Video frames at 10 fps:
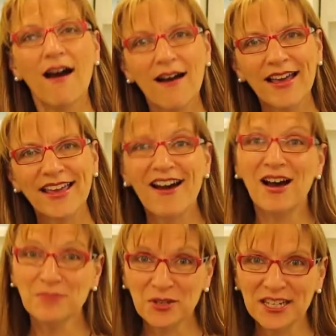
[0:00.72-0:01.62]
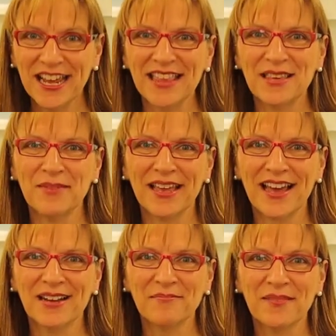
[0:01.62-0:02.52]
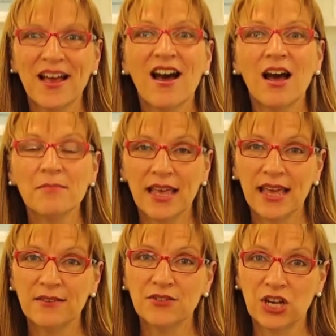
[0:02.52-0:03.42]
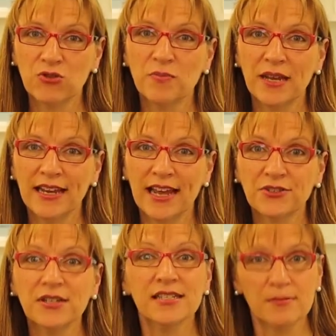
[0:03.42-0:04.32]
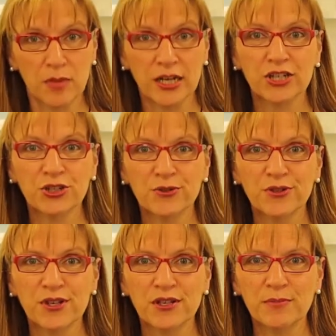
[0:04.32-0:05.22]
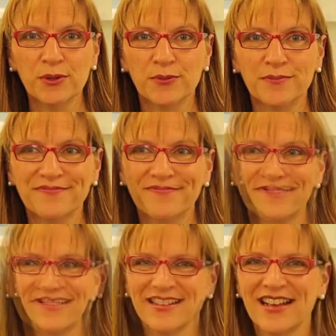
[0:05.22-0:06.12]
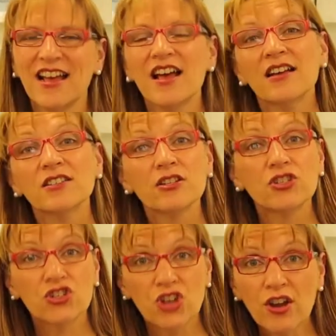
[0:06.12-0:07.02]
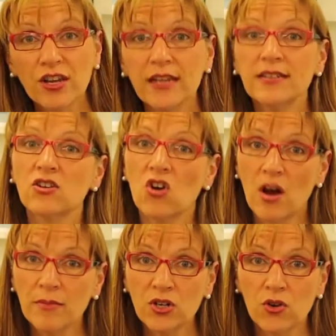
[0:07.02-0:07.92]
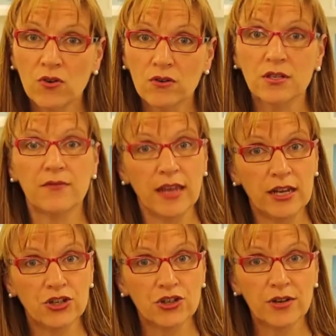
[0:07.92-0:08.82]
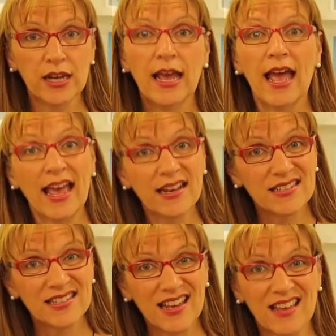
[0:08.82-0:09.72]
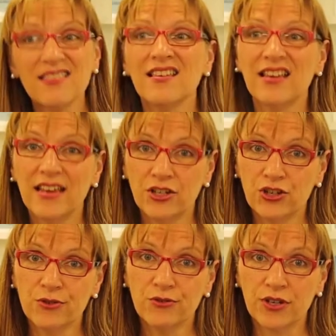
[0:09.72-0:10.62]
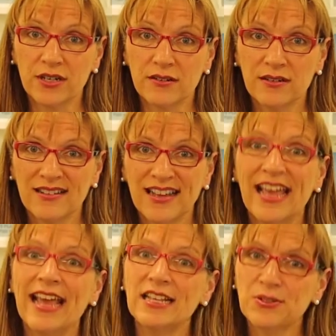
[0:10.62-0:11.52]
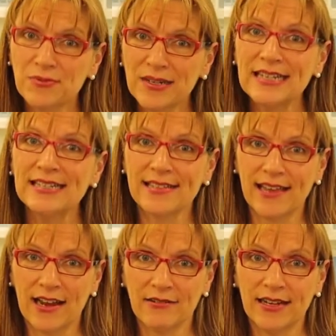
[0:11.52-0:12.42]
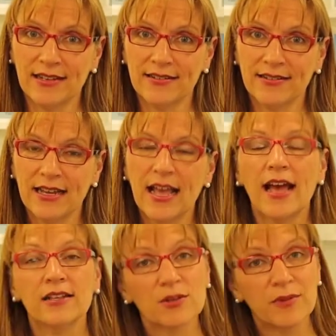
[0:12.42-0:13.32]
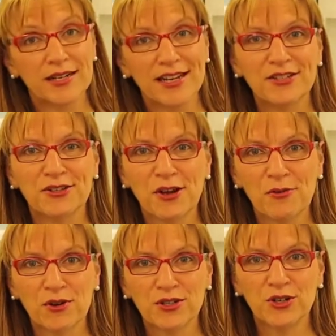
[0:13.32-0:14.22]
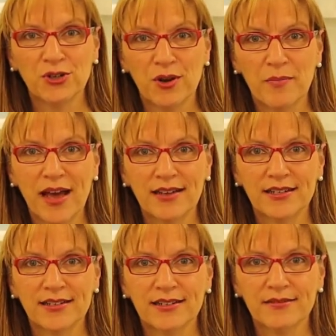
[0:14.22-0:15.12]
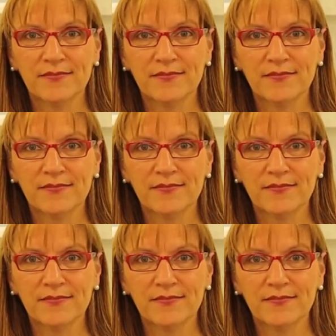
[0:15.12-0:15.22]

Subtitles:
Hi, I'm Dr. Cathy McAdam. I'm the head of General Paediatrics at Monash Children's Hospital. So choking is a common cause of injury and death in children. It's really scary, and so we need to know what to do about it.